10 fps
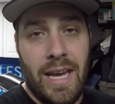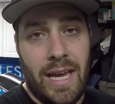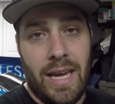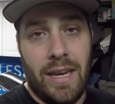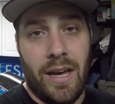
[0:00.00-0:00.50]

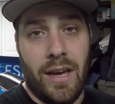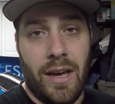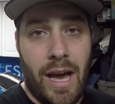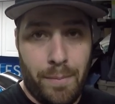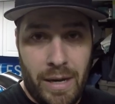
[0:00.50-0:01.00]
and
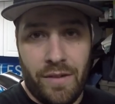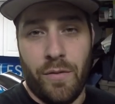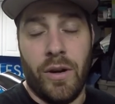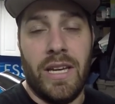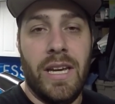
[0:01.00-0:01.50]
uh, I paid
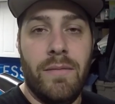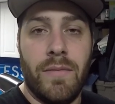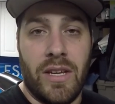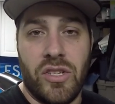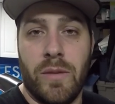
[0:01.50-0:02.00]
for a kit.
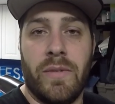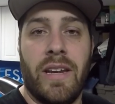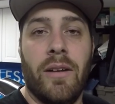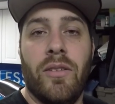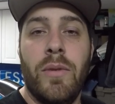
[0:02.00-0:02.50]
They shipped it
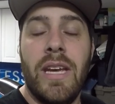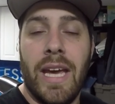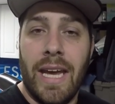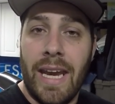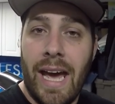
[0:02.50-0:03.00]
out to me,
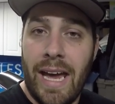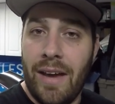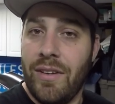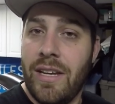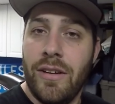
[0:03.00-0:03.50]
and I
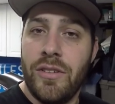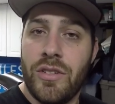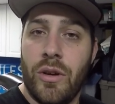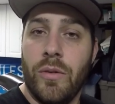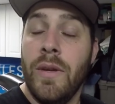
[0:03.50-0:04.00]
have it here.
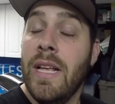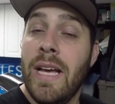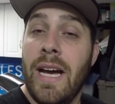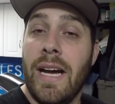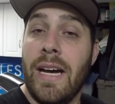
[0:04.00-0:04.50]
So
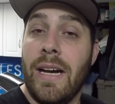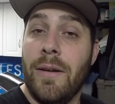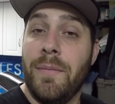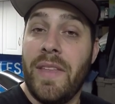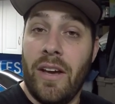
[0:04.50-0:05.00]

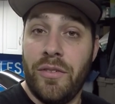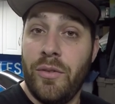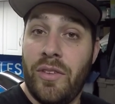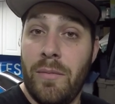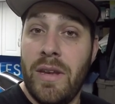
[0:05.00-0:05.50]
um, they also
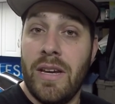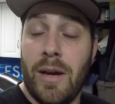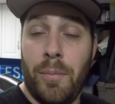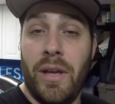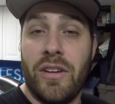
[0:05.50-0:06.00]
sent me a
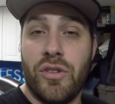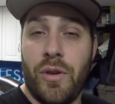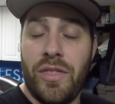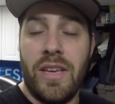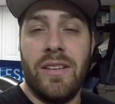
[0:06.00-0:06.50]
couple extra
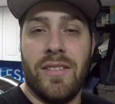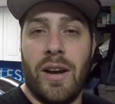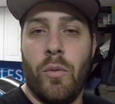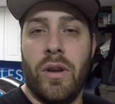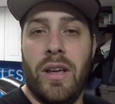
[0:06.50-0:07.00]
things that
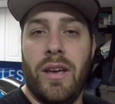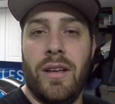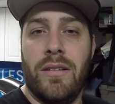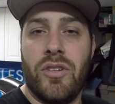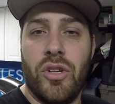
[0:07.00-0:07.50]
I want
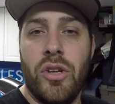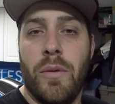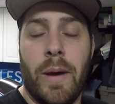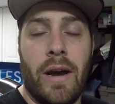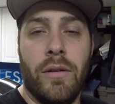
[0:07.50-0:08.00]
to show you
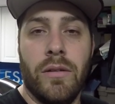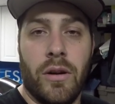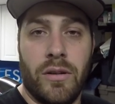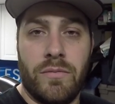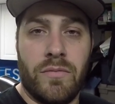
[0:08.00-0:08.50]
about
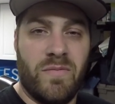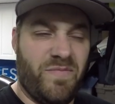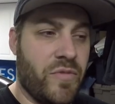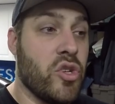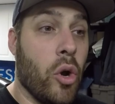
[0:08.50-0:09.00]
or
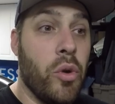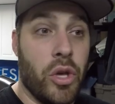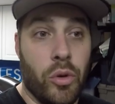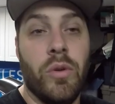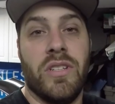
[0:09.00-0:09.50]
show
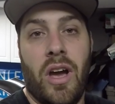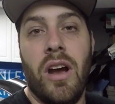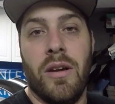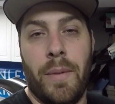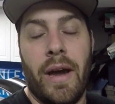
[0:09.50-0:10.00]
you and
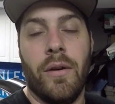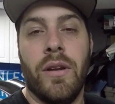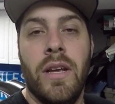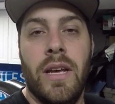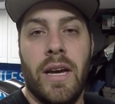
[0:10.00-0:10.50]
talk
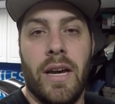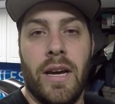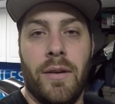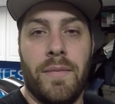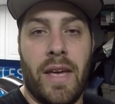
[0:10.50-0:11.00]
about
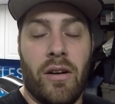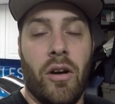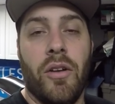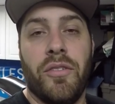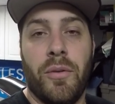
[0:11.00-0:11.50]
um, that are
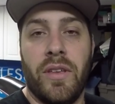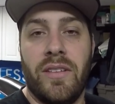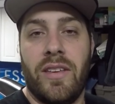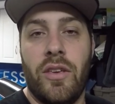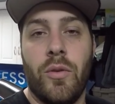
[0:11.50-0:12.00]
also
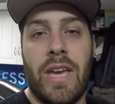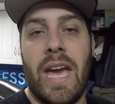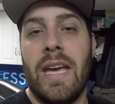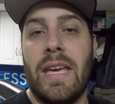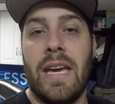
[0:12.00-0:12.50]
things that you
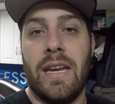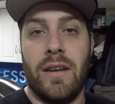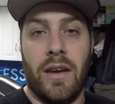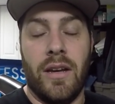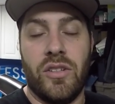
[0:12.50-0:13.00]
can
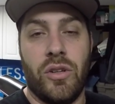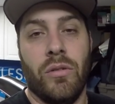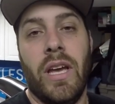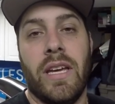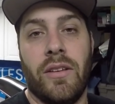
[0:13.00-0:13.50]
get uh, to
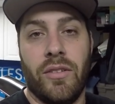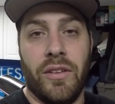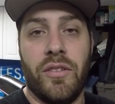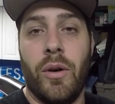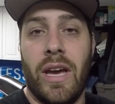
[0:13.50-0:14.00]
your liking. So
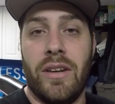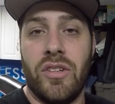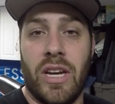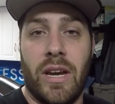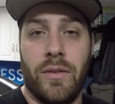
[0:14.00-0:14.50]
let's go ahead and
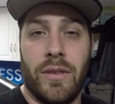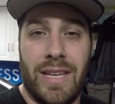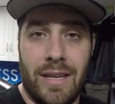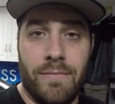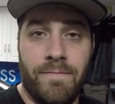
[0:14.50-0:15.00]
check out the
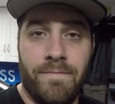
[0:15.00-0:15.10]
kit.